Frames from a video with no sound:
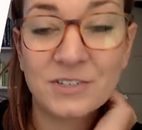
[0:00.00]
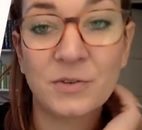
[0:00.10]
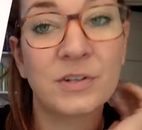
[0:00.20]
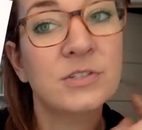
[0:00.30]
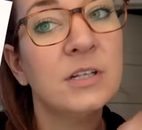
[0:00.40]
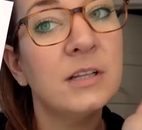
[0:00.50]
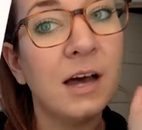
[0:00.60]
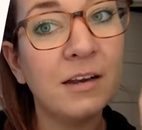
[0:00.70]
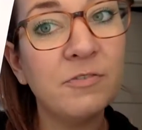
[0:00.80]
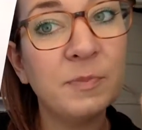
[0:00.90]
So there's a
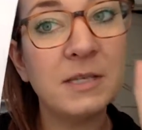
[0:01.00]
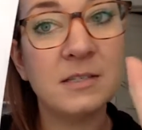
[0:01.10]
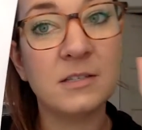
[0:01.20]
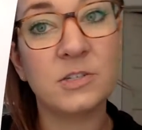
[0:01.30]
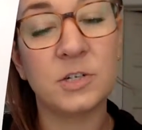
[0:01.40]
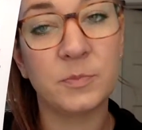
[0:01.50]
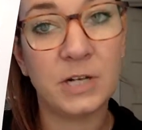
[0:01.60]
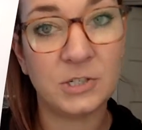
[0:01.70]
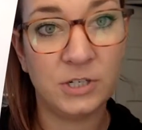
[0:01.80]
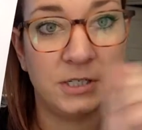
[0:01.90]
lot of pieces to your
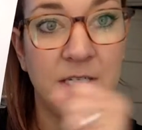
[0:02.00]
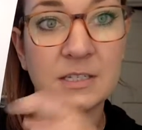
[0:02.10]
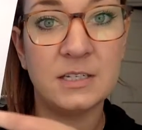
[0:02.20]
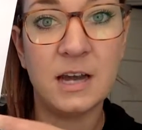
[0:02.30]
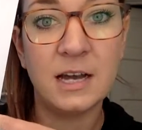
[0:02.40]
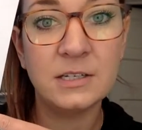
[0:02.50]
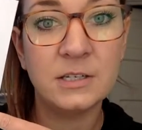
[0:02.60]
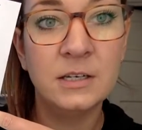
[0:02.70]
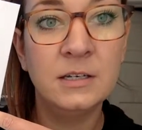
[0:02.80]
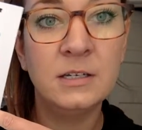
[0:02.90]
project. It is not
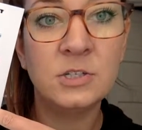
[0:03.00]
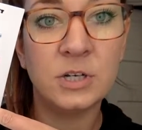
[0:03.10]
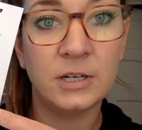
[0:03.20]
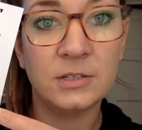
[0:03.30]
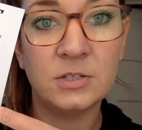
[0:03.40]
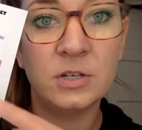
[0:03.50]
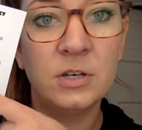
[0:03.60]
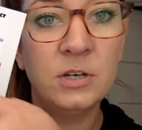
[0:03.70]
just